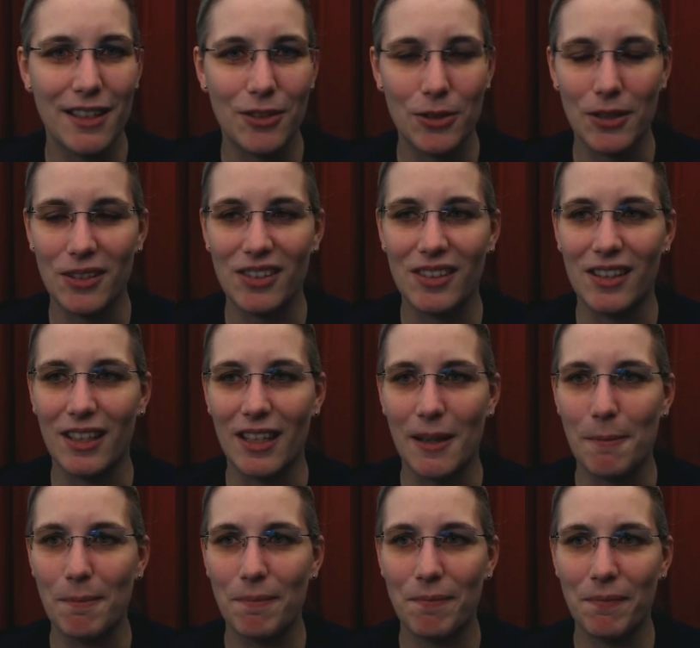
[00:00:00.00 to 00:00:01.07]
It's just
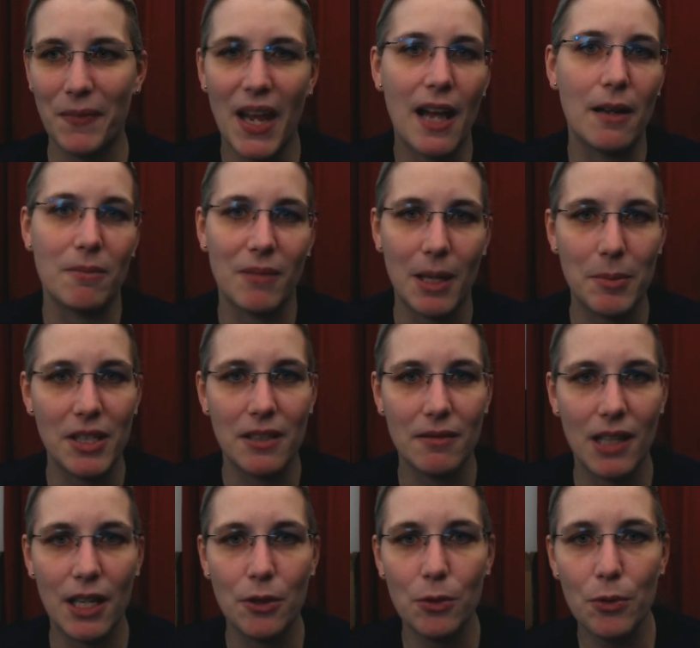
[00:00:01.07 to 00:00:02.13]
um, yeah, I
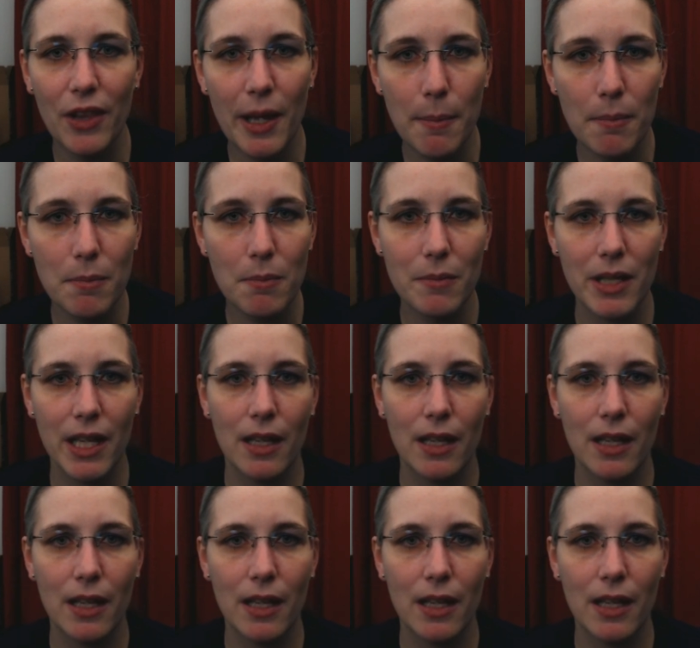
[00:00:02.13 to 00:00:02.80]
mean, I do them.